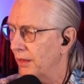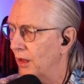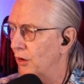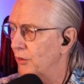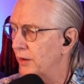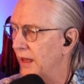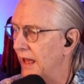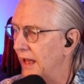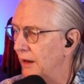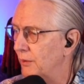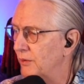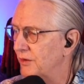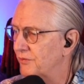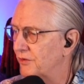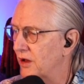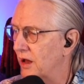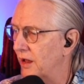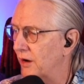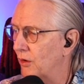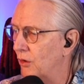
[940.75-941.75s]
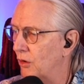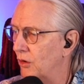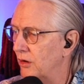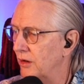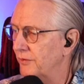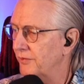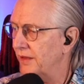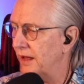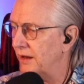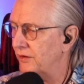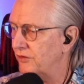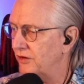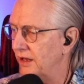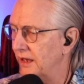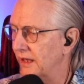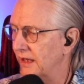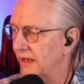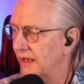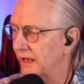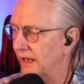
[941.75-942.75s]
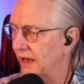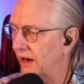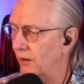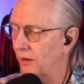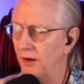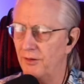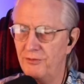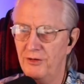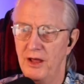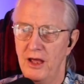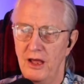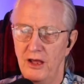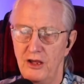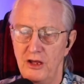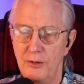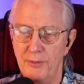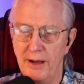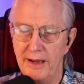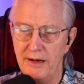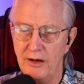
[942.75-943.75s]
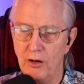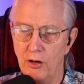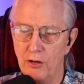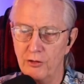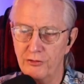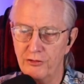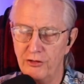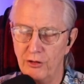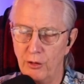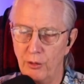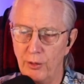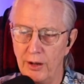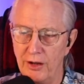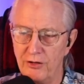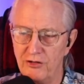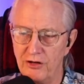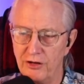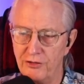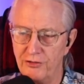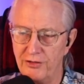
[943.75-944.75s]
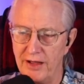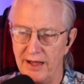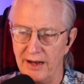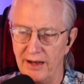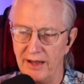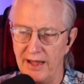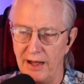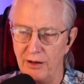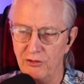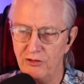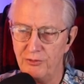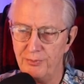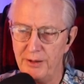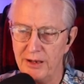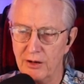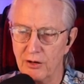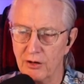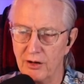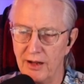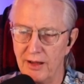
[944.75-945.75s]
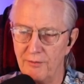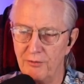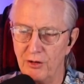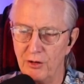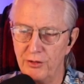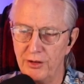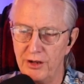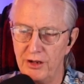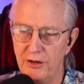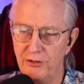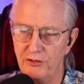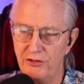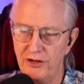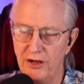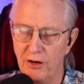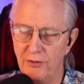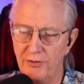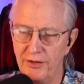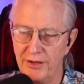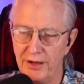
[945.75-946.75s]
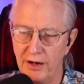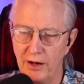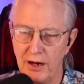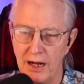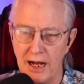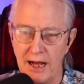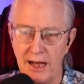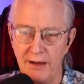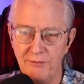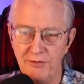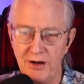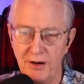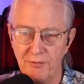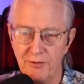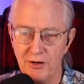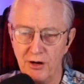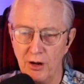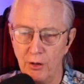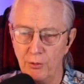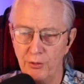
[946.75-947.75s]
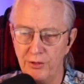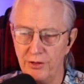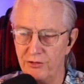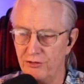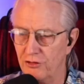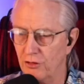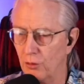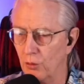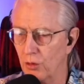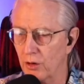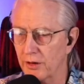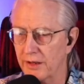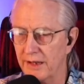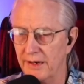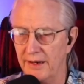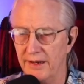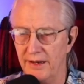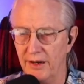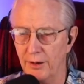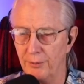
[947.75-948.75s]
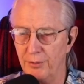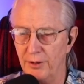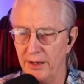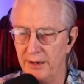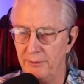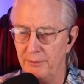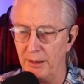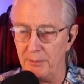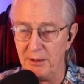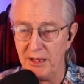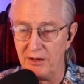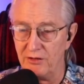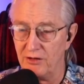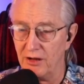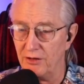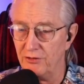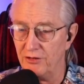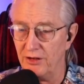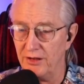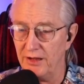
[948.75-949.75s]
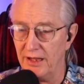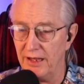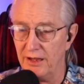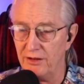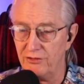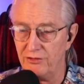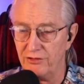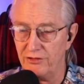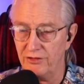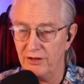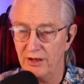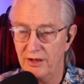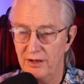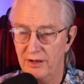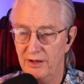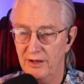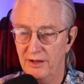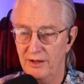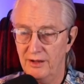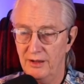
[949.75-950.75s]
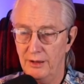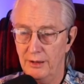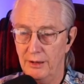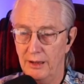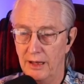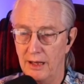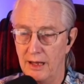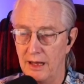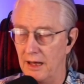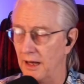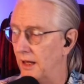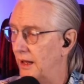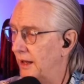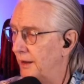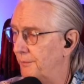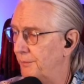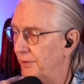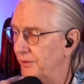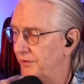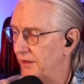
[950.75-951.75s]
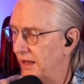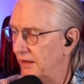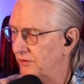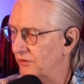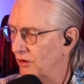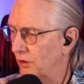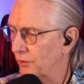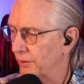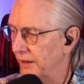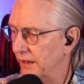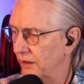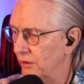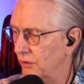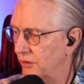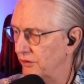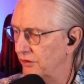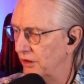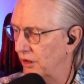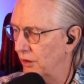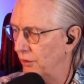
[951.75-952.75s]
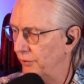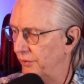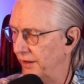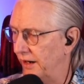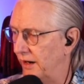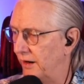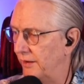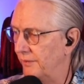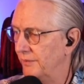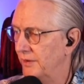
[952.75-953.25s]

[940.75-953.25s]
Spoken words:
Okay, we've got all of that taken care of. You might also adjust that loudspeaker level that you see over there. I've never known this to work in an airplane. Maybe it does in this, but that's already good to go there.